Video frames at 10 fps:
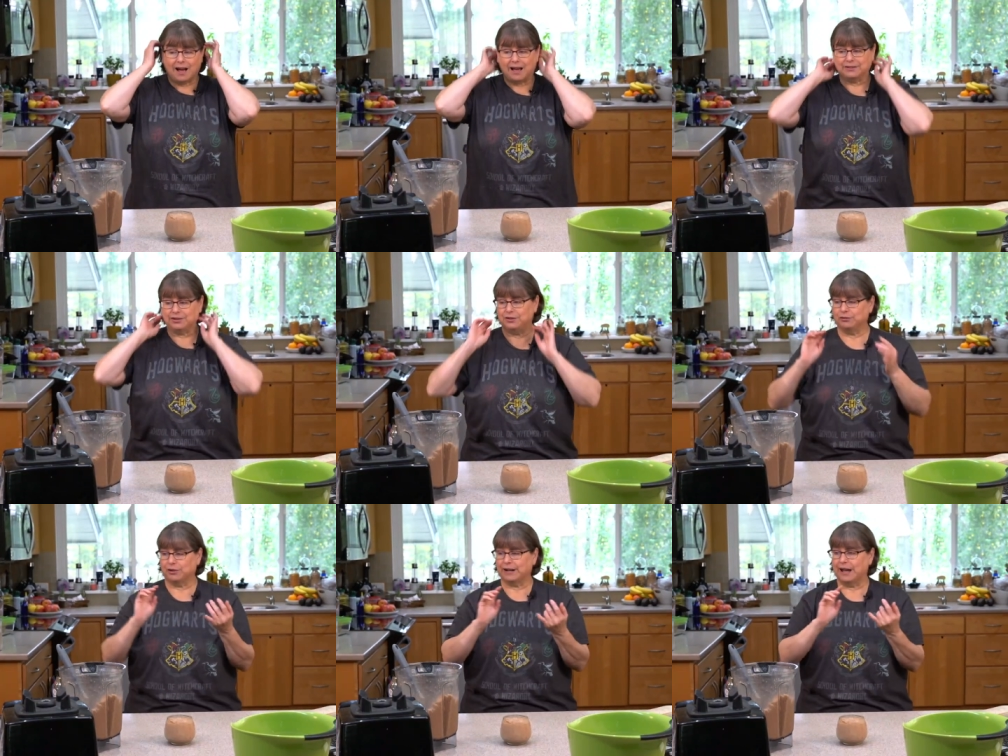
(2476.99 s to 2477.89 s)
got
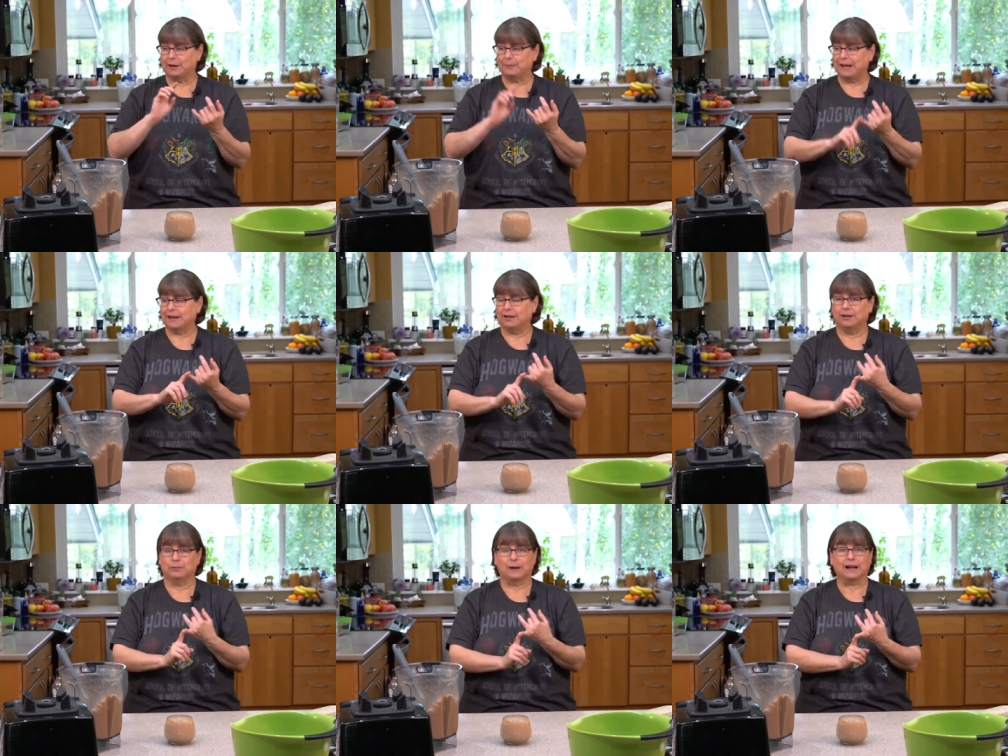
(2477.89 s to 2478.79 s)
to learn how to make
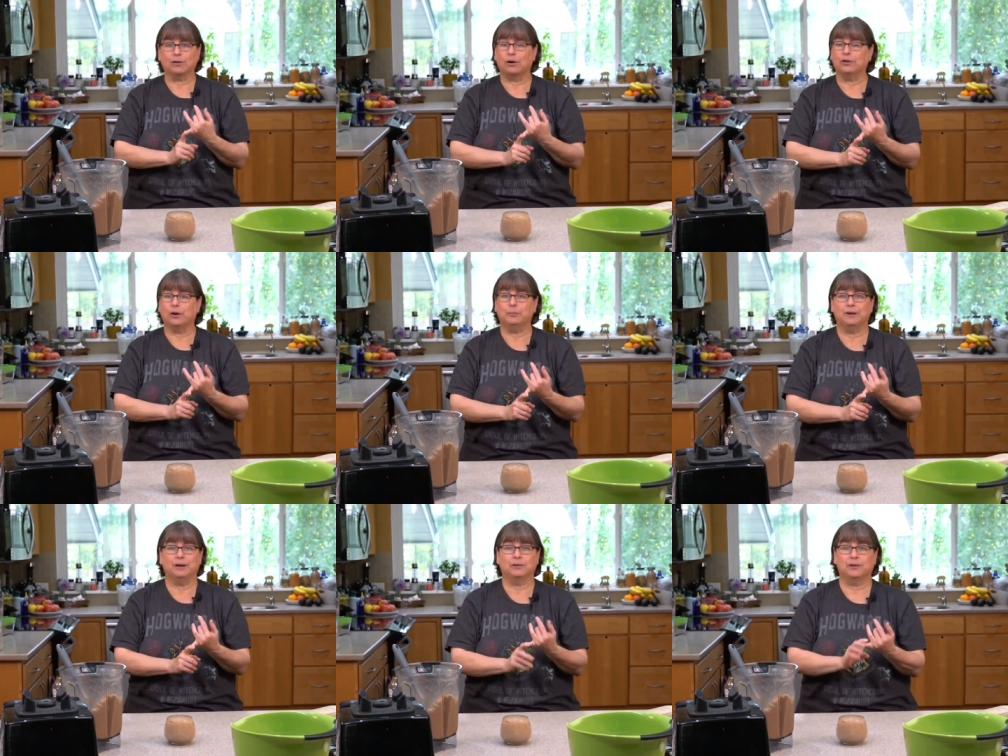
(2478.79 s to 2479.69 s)
regular old oat
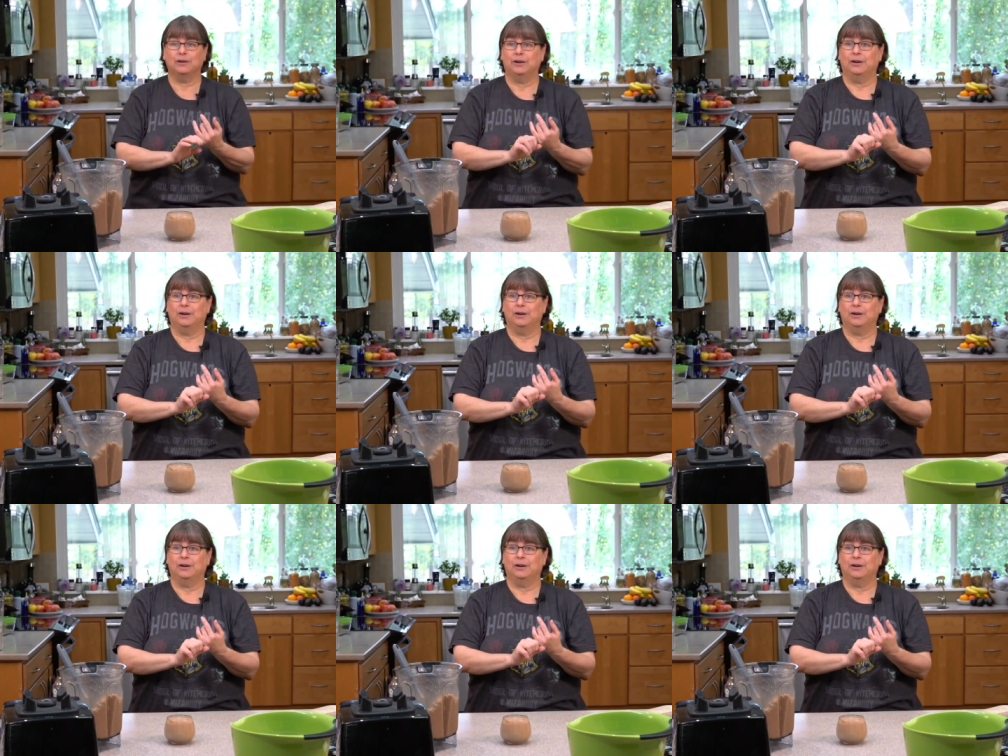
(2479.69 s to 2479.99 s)
milk